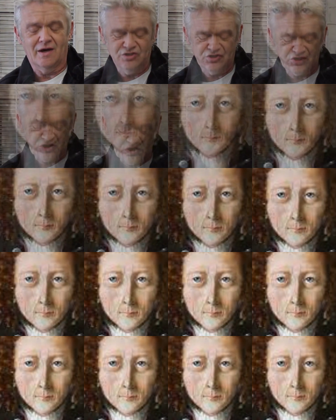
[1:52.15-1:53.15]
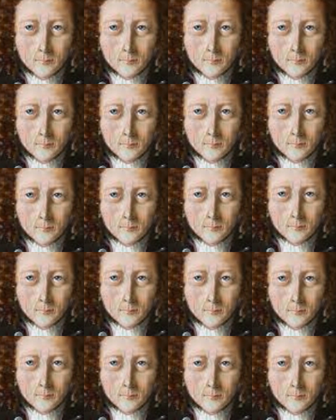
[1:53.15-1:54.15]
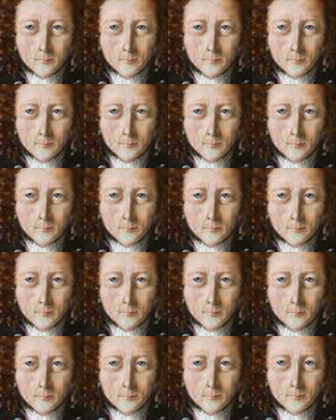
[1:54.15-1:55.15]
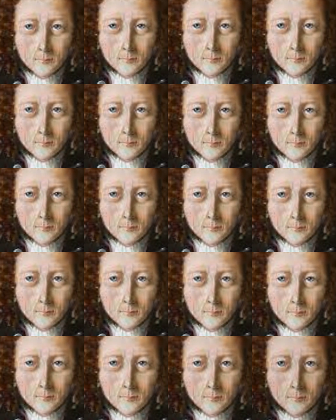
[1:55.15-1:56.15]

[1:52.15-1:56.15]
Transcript: light. But it was Hooke, Robert Hooke, who took up that story.